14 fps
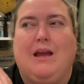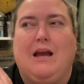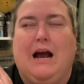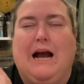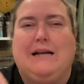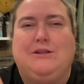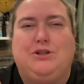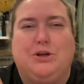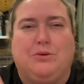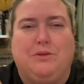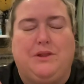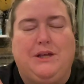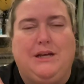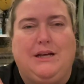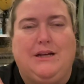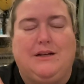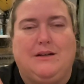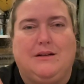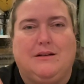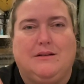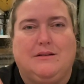I don't think
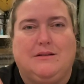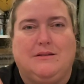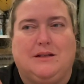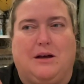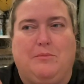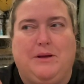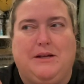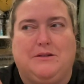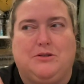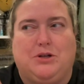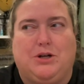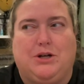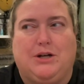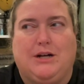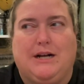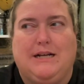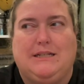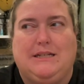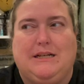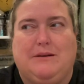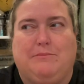Zami is
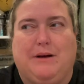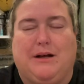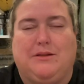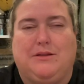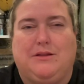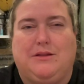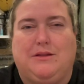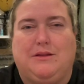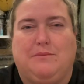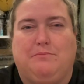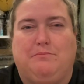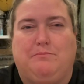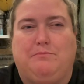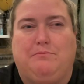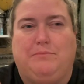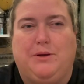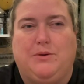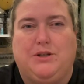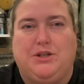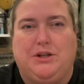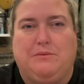crazy about the
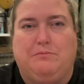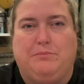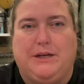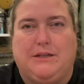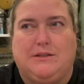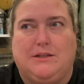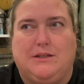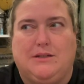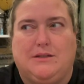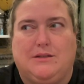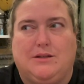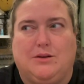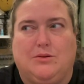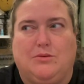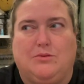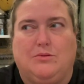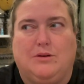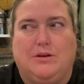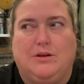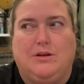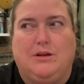Bewitching Pixies, so
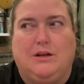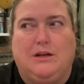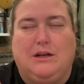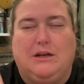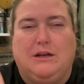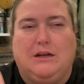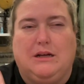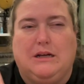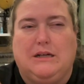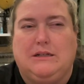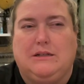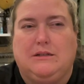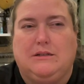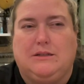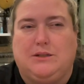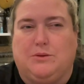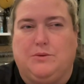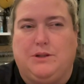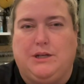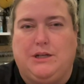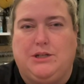
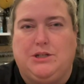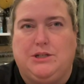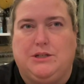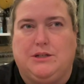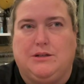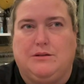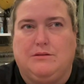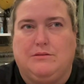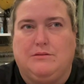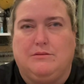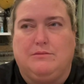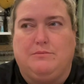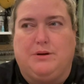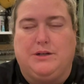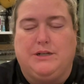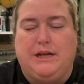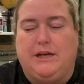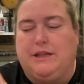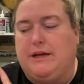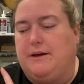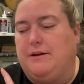don't think she's gonna partake
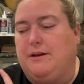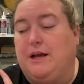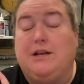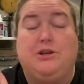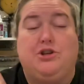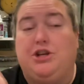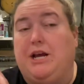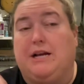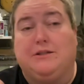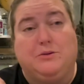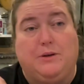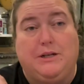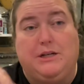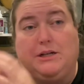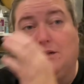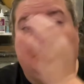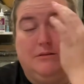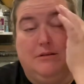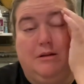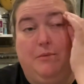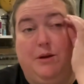in that, and she has no idea.
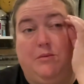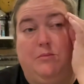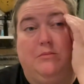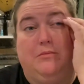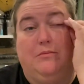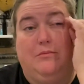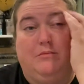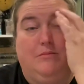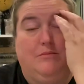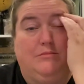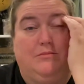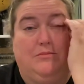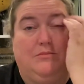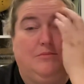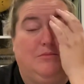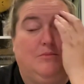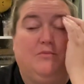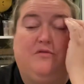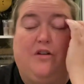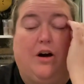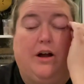I mean,
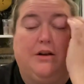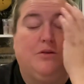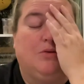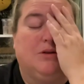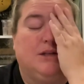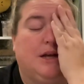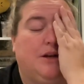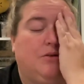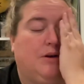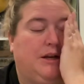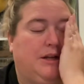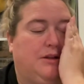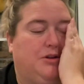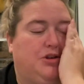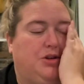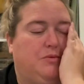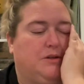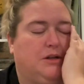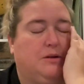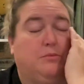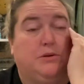Fawn of course had no idea that she was
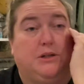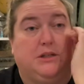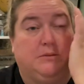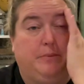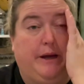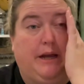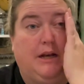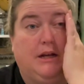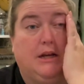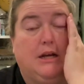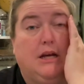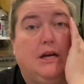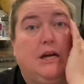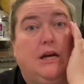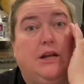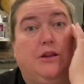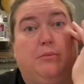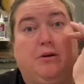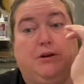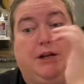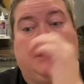going to participate in the
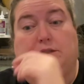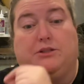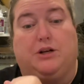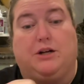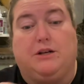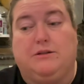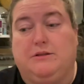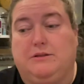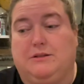birthday start